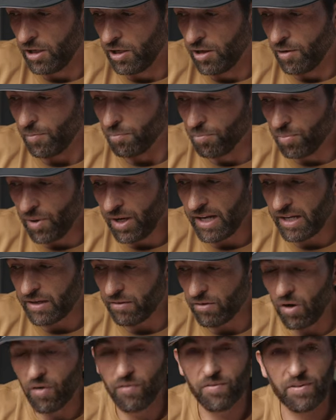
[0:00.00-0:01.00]

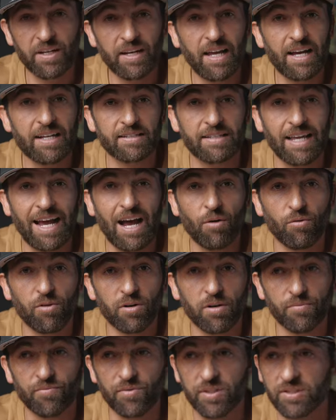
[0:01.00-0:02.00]
but over the next
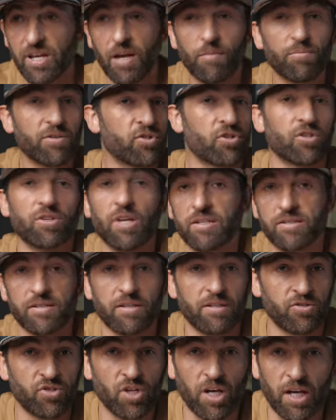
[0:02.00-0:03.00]
hour, the temperature
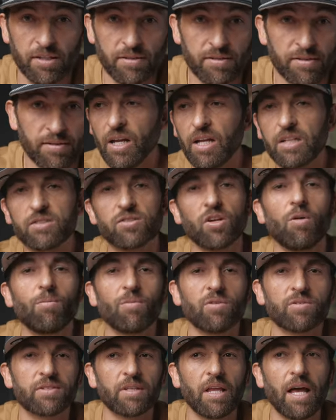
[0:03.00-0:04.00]
doesn't adjust. It's
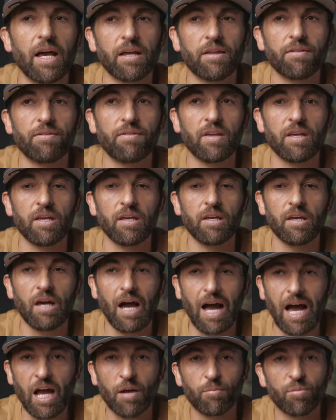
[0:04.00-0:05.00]
almost like the
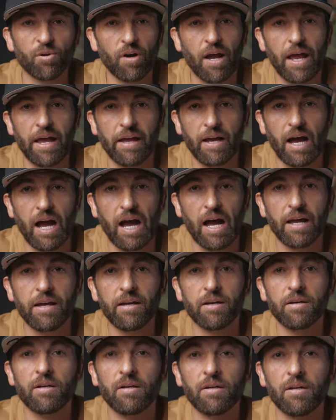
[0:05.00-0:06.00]
Hyper
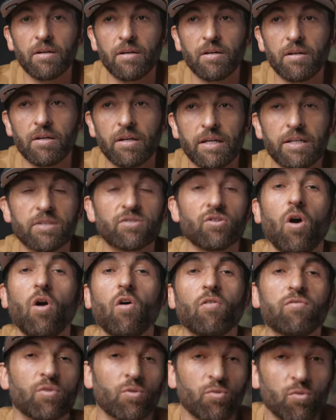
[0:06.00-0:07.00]
AI is
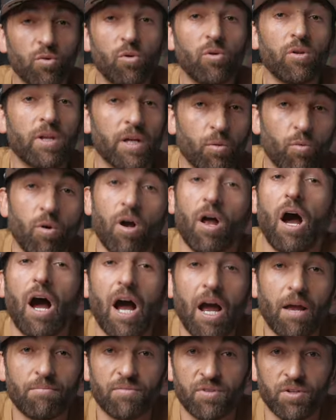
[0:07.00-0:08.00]
overruling what
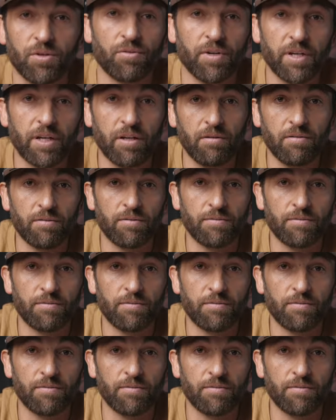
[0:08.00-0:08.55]
I'm doing.